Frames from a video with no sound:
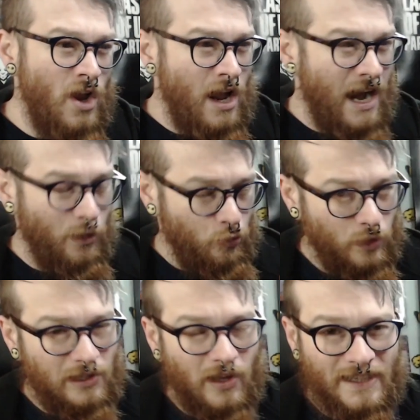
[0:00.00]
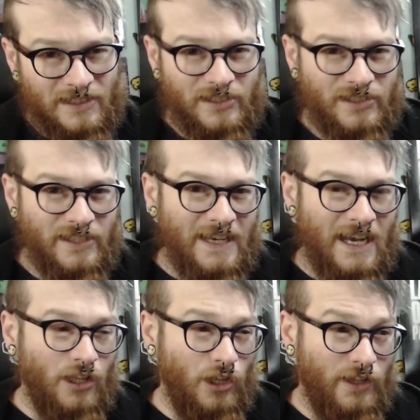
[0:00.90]
I would like to see a
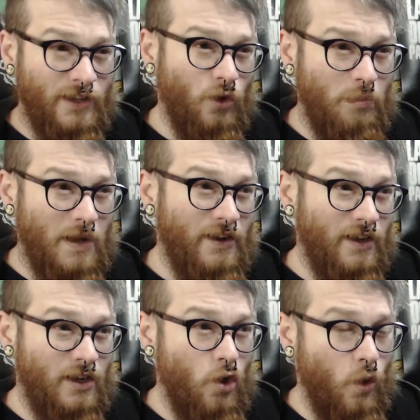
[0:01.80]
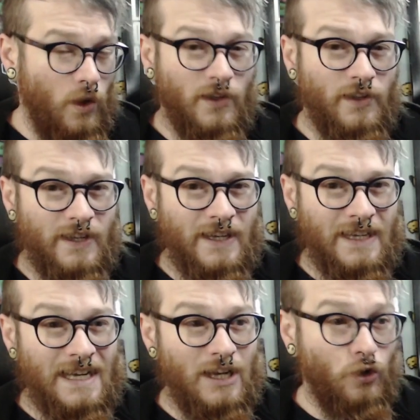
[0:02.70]
little better quality
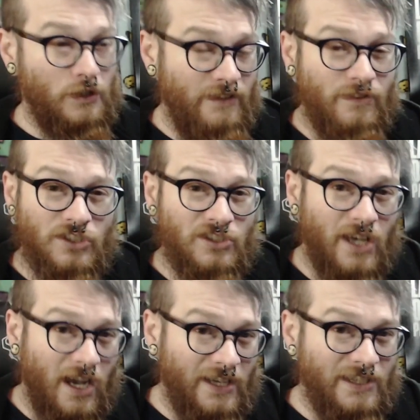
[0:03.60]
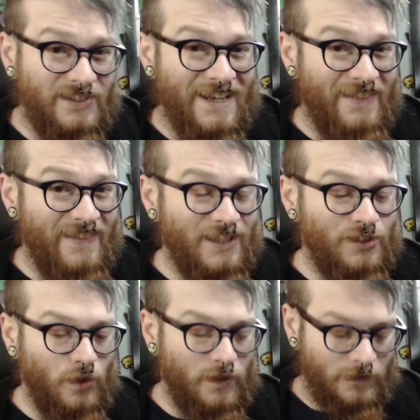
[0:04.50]
or even size in this
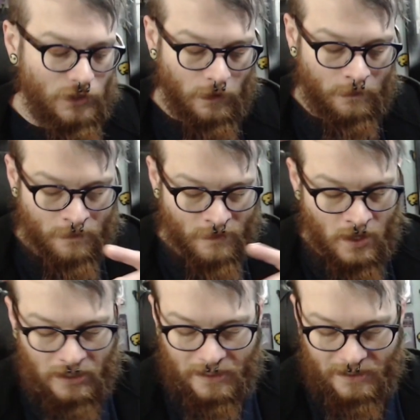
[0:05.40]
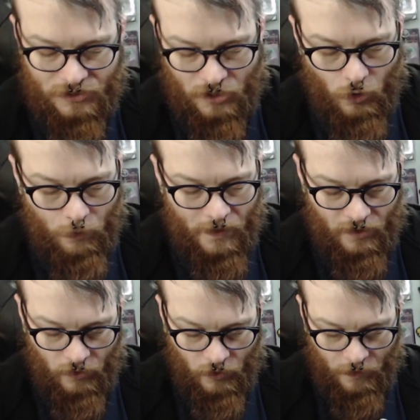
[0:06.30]
one. So let's open it
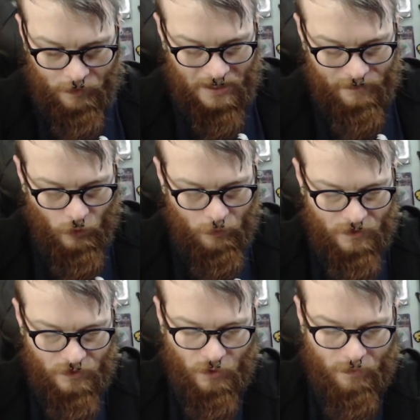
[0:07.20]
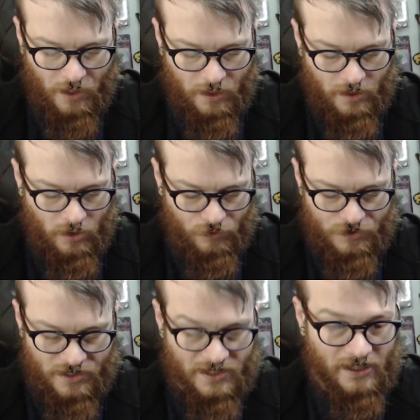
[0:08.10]
up. I've opened up
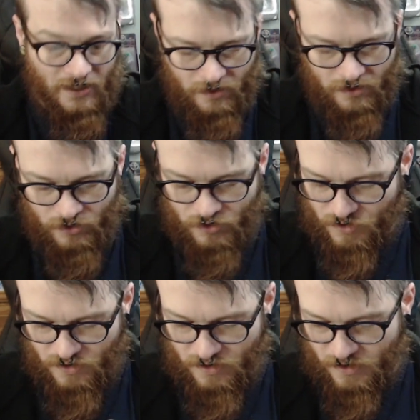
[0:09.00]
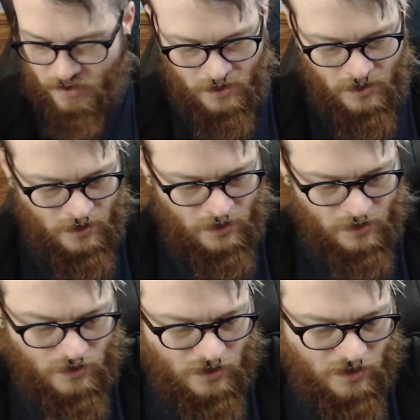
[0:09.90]
underneath. Just
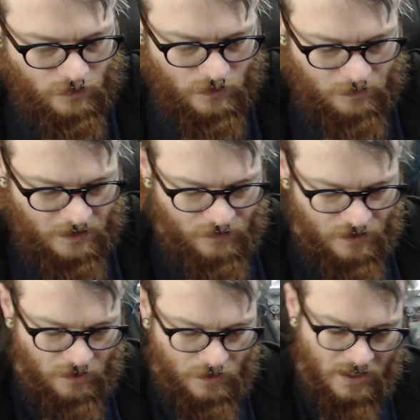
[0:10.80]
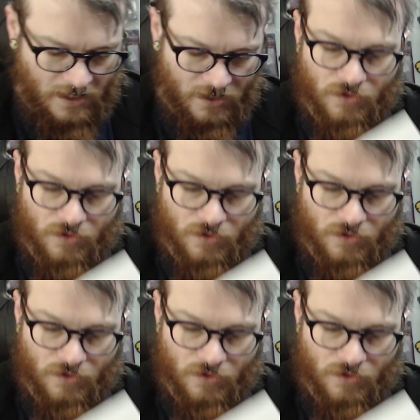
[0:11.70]
excuse me for 2 seconds.